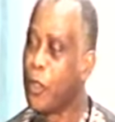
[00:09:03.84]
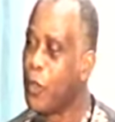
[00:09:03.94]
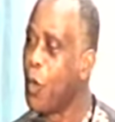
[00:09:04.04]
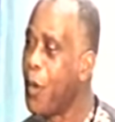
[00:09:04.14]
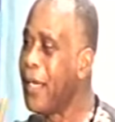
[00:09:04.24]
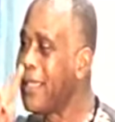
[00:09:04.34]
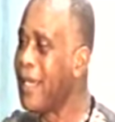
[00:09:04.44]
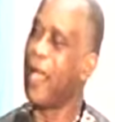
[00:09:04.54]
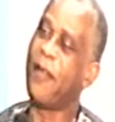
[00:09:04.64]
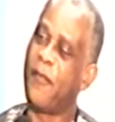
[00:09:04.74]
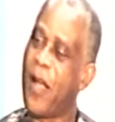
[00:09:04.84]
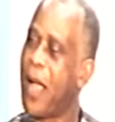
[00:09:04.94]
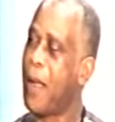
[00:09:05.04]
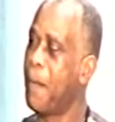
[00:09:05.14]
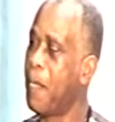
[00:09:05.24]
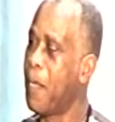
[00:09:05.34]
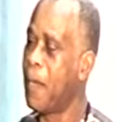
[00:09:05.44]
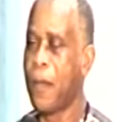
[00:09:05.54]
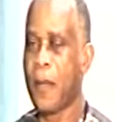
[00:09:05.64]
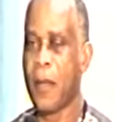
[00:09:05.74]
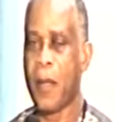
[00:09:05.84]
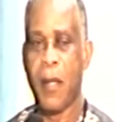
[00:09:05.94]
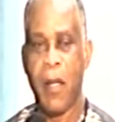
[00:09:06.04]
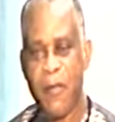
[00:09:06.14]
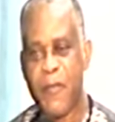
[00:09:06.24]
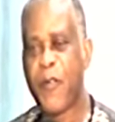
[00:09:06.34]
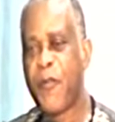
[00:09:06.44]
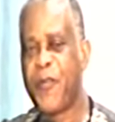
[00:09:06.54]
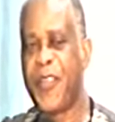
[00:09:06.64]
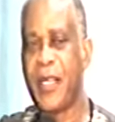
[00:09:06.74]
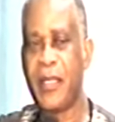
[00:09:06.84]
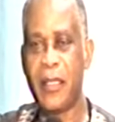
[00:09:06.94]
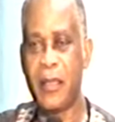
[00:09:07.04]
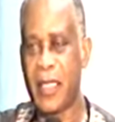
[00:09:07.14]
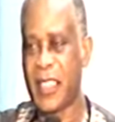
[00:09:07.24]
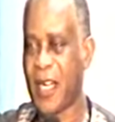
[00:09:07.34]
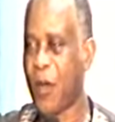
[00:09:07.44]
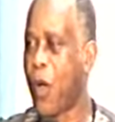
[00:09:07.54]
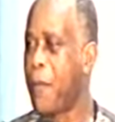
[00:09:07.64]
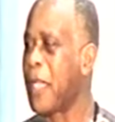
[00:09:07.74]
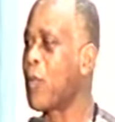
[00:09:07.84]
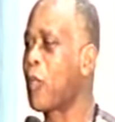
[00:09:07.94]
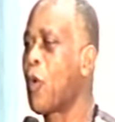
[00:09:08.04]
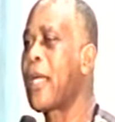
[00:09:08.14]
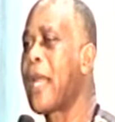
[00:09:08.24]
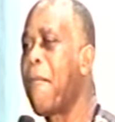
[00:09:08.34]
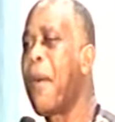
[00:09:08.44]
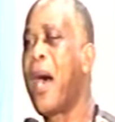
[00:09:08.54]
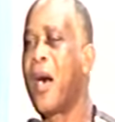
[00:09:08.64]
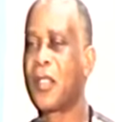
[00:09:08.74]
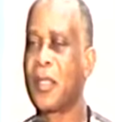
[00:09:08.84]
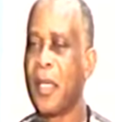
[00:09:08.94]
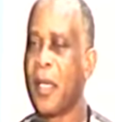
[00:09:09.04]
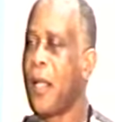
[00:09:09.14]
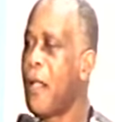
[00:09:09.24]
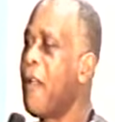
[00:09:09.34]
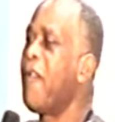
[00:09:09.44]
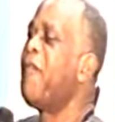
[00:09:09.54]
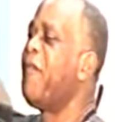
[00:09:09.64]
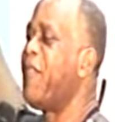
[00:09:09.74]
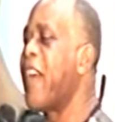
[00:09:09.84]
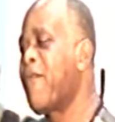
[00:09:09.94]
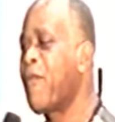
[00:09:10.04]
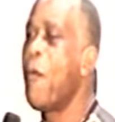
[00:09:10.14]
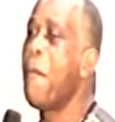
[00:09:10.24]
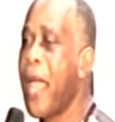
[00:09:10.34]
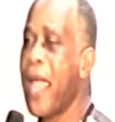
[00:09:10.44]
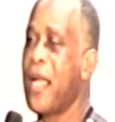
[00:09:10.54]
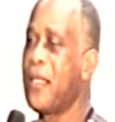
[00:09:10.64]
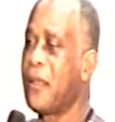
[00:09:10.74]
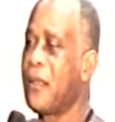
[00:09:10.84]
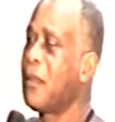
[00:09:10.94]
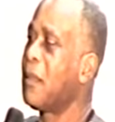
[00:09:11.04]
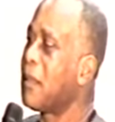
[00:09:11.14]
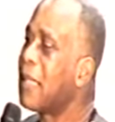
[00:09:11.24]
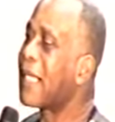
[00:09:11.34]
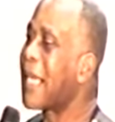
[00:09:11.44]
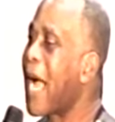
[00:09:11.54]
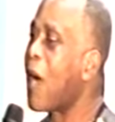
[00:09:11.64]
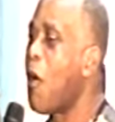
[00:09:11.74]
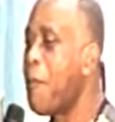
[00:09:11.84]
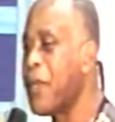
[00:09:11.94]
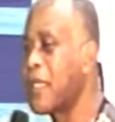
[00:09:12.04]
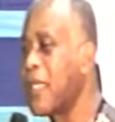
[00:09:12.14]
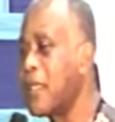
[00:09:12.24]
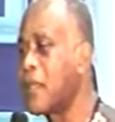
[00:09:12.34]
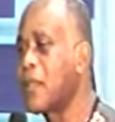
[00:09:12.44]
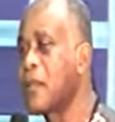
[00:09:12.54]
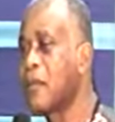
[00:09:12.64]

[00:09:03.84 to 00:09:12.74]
you will never fulfill these requirements we are talking about faithful men that are competent.